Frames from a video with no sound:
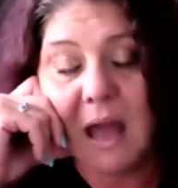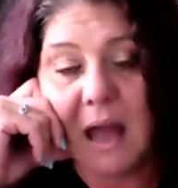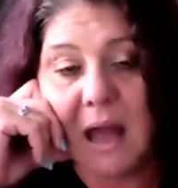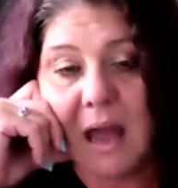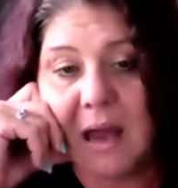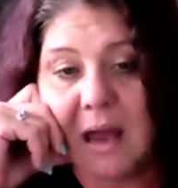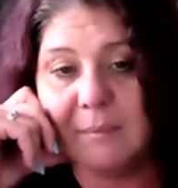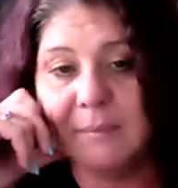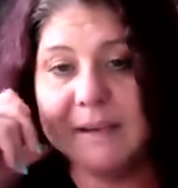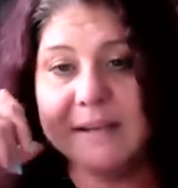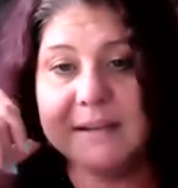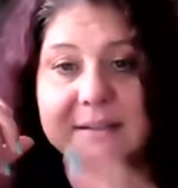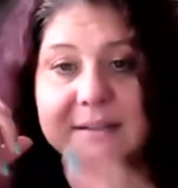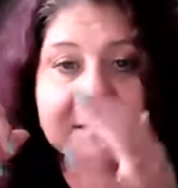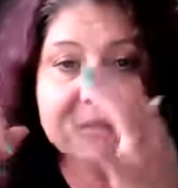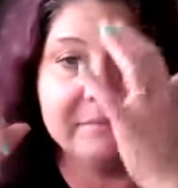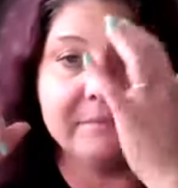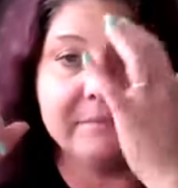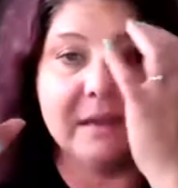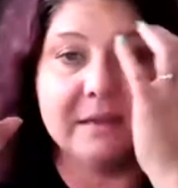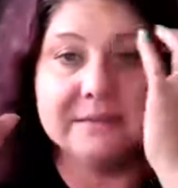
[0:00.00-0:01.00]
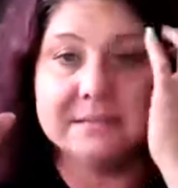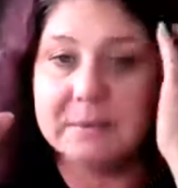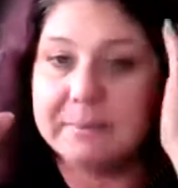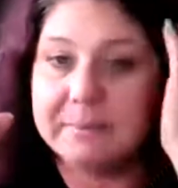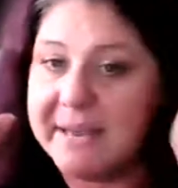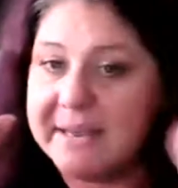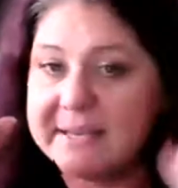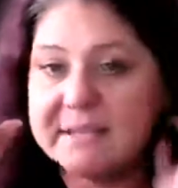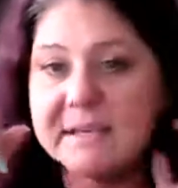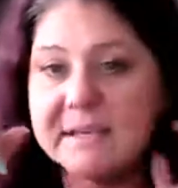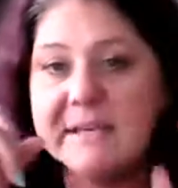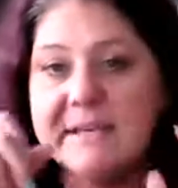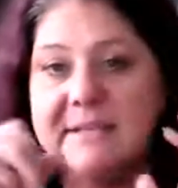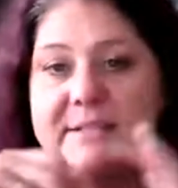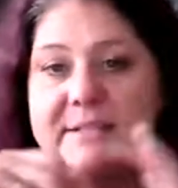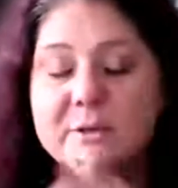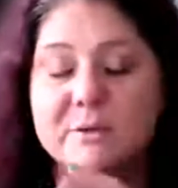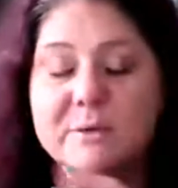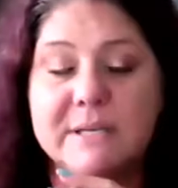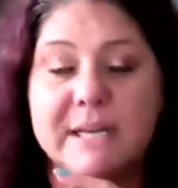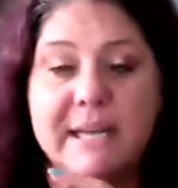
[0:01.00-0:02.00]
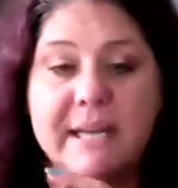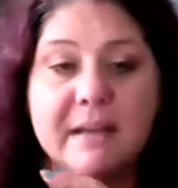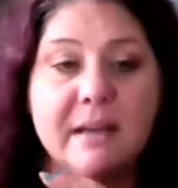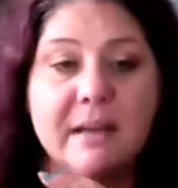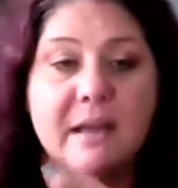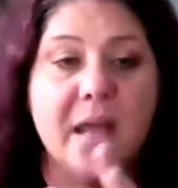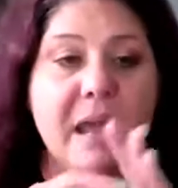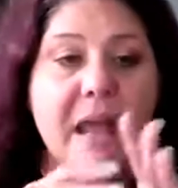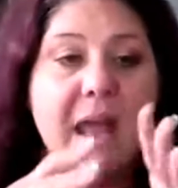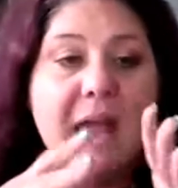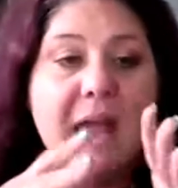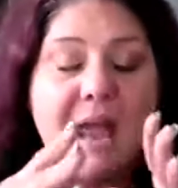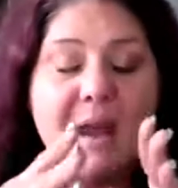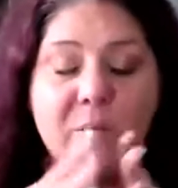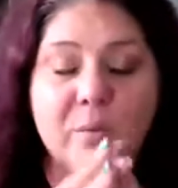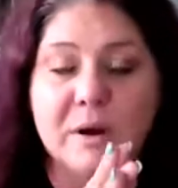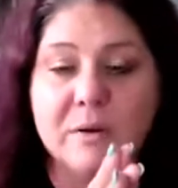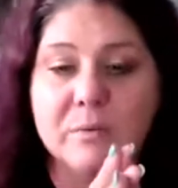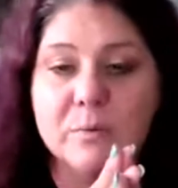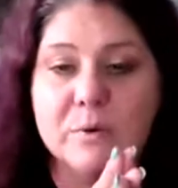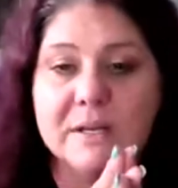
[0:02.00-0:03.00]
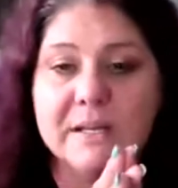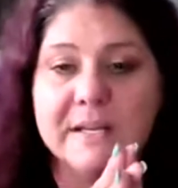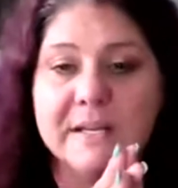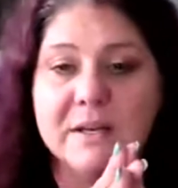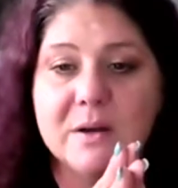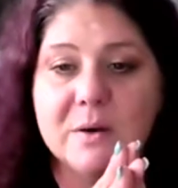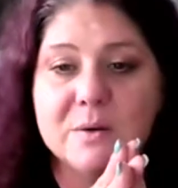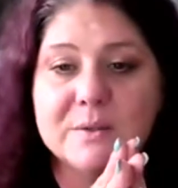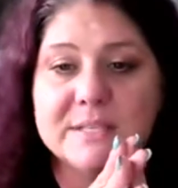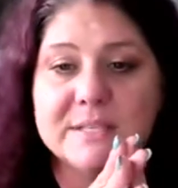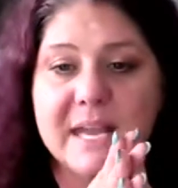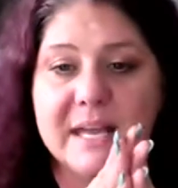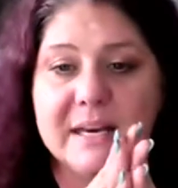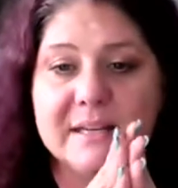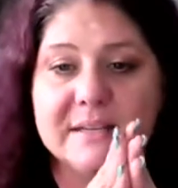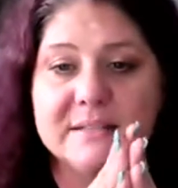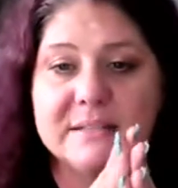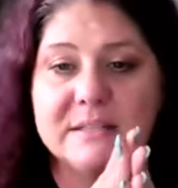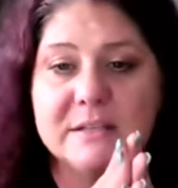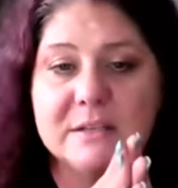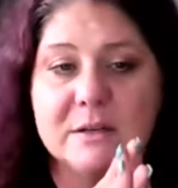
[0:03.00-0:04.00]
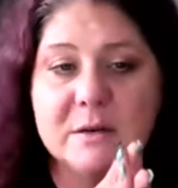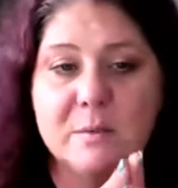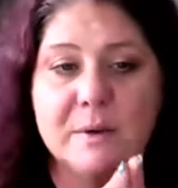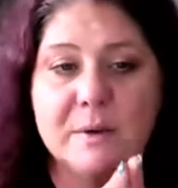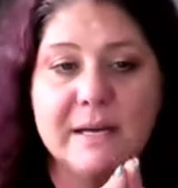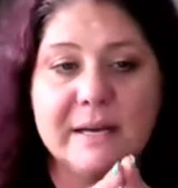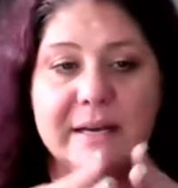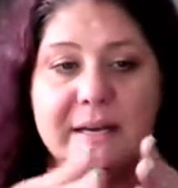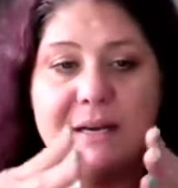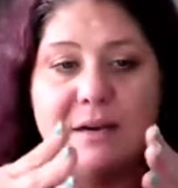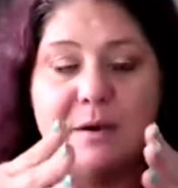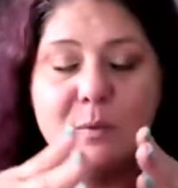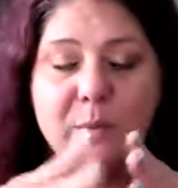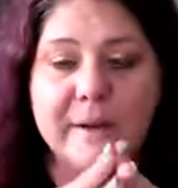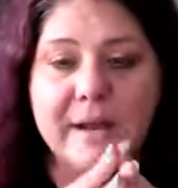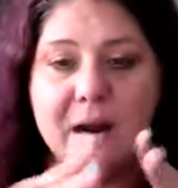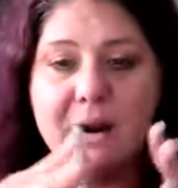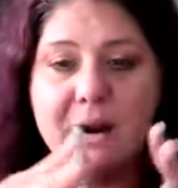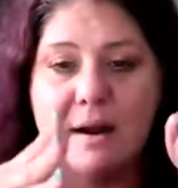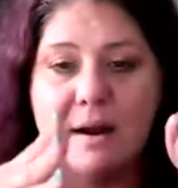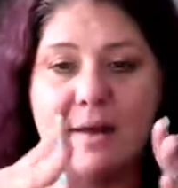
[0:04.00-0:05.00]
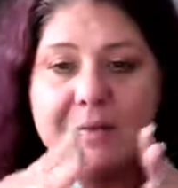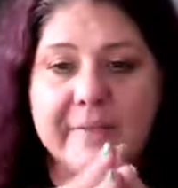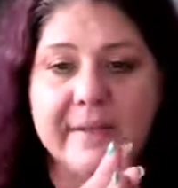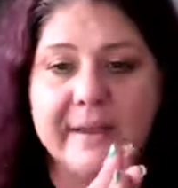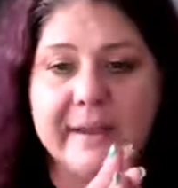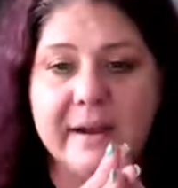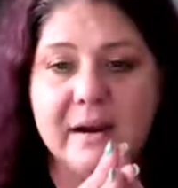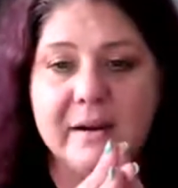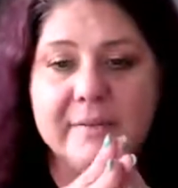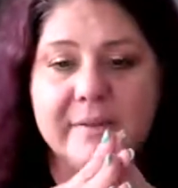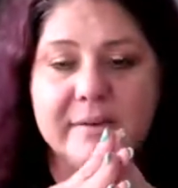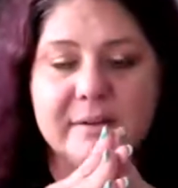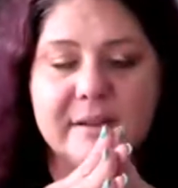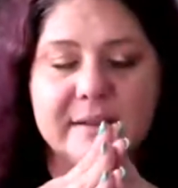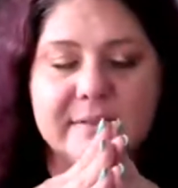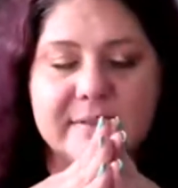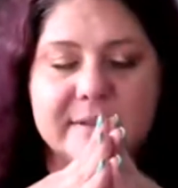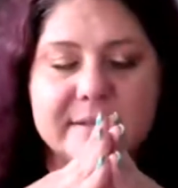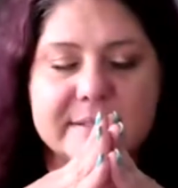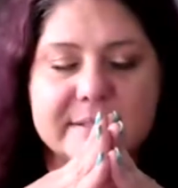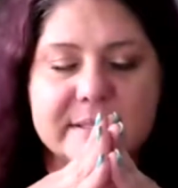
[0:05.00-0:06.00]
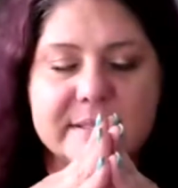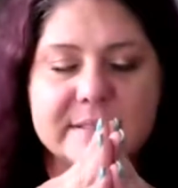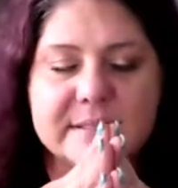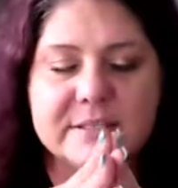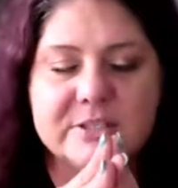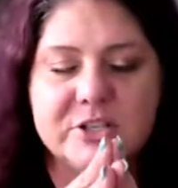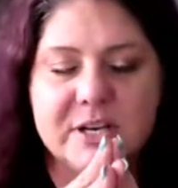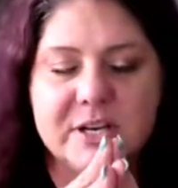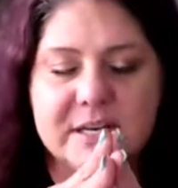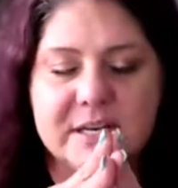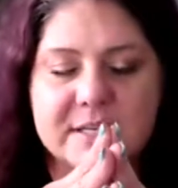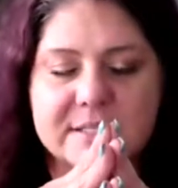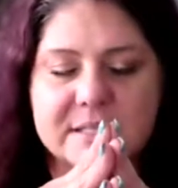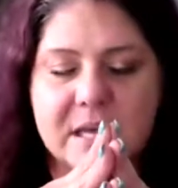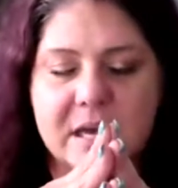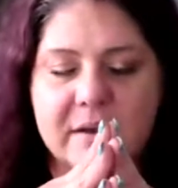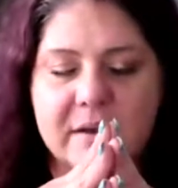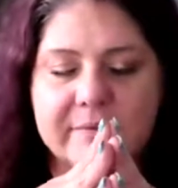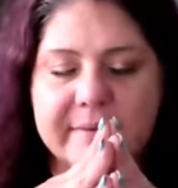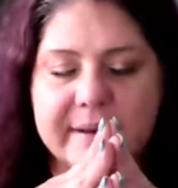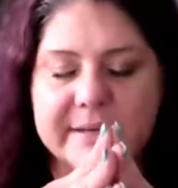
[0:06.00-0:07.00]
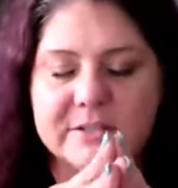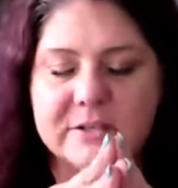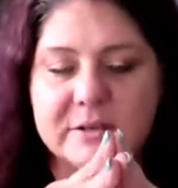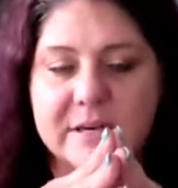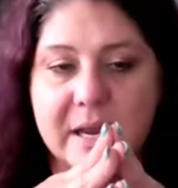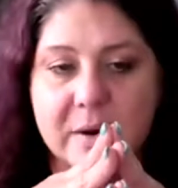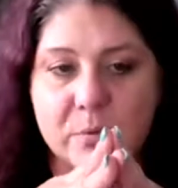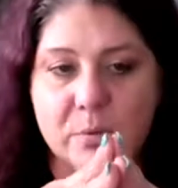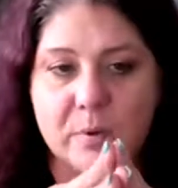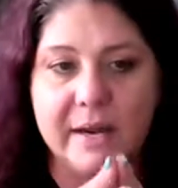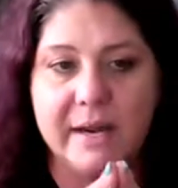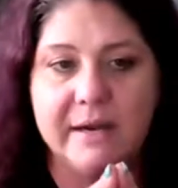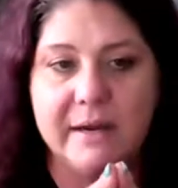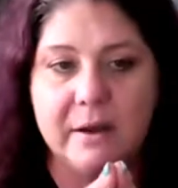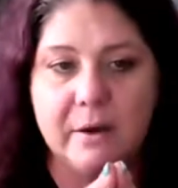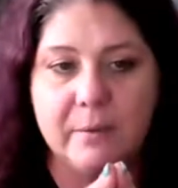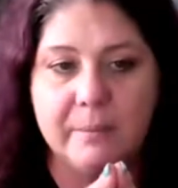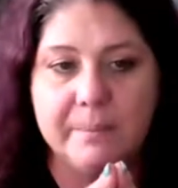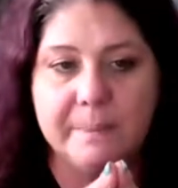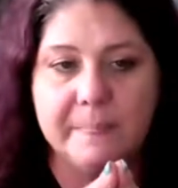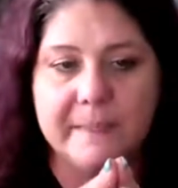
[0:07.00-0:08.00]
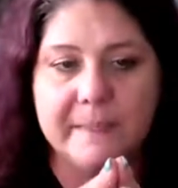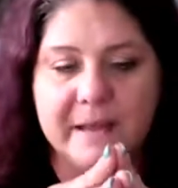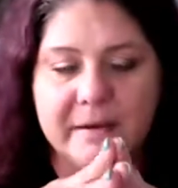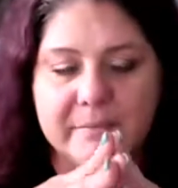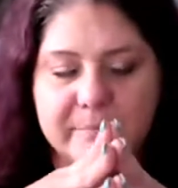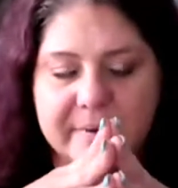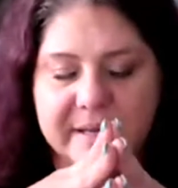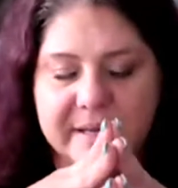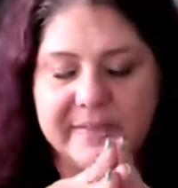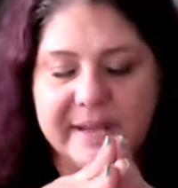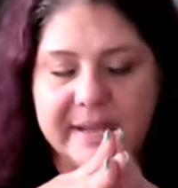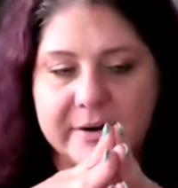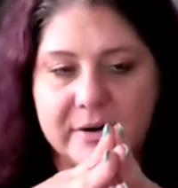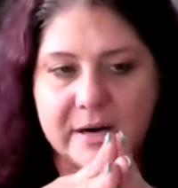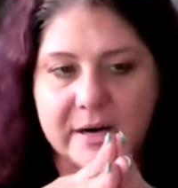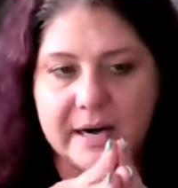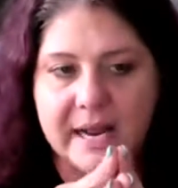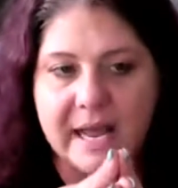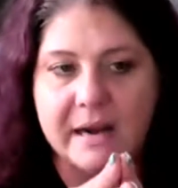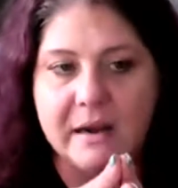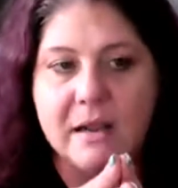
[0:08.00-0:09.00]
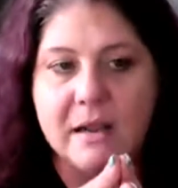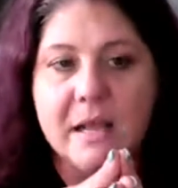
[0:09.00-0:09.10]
It's amazing, it's unique. And what really goes on is, you know what, here we are on the air. This is the genius of internet radio and being the internet.